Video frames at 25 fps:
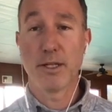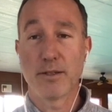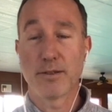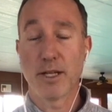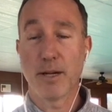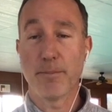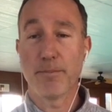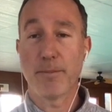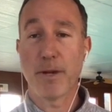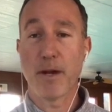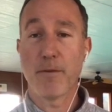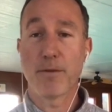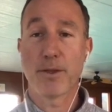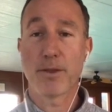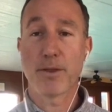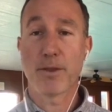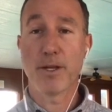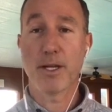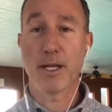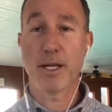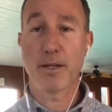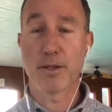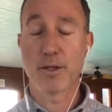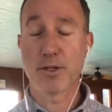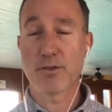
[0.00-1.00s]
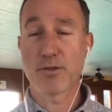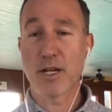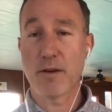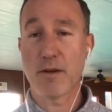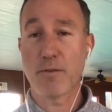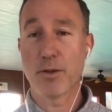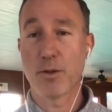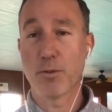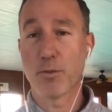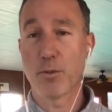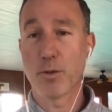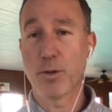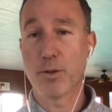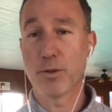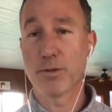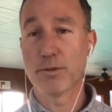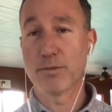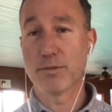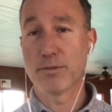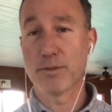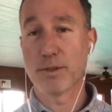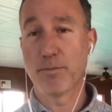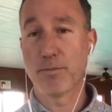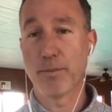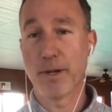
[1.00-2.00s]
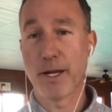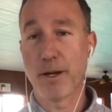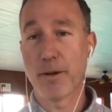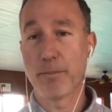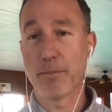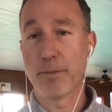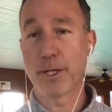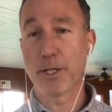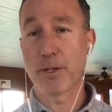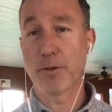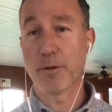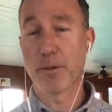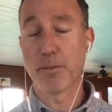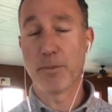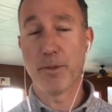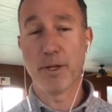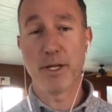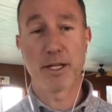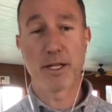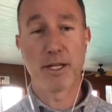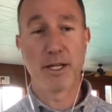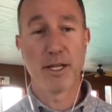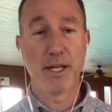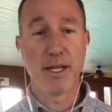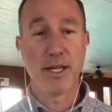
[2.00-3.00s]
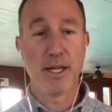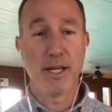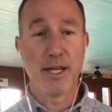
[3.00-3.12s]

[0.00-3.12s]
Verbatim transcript: dump everything and then travel the world and bet on Bitcoin big.